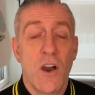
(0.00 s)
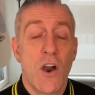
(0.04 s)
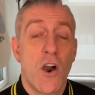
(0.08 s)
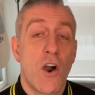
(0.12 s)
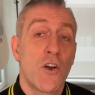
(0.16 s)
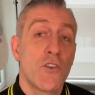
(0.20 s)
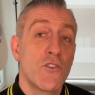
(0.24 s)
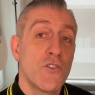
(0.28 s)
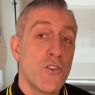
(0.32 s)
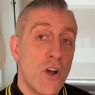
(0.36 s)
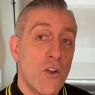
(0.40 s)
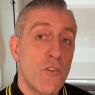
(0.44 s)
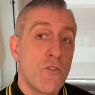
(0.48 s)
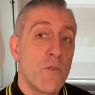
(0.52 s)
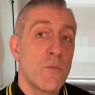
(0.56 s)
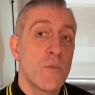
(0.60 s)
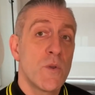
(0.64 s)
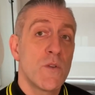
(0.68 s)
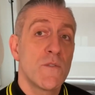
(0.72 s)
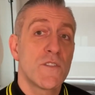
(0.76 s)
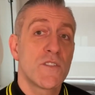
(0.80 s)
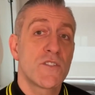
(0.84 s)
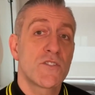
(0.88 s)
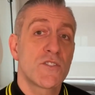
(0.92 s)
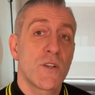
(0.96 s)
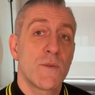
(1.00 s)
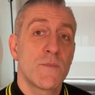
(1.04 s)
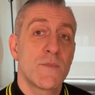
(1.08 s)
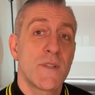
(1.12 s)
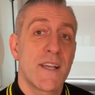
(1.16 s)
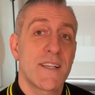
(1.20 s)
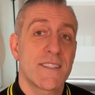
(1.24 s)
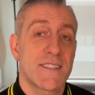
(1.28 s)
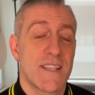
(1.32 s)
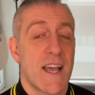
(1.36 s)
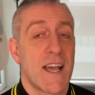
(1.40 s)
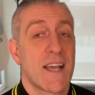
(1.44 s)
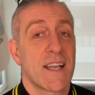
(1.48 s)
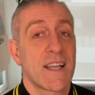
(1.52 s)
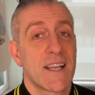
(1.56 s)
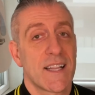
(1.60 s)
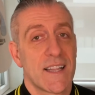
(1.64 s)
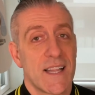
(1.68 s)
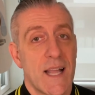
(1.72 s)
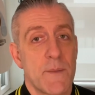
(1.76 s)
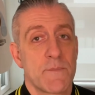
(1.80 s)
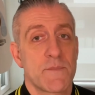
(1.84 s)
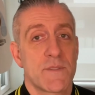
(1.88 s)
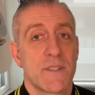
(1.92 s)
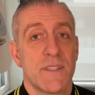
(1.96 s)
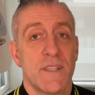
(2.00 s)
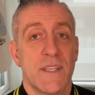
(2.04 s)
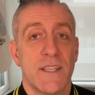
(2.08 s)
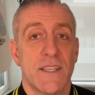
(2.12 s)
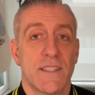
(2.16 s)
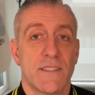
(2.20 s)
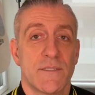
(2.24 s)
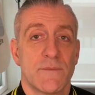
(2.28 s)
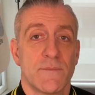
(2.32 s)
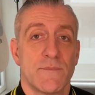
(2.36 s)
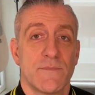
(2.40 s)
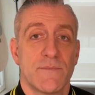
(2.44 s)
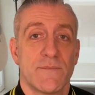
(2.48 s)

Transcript: or not remove the subject and collapse the deal.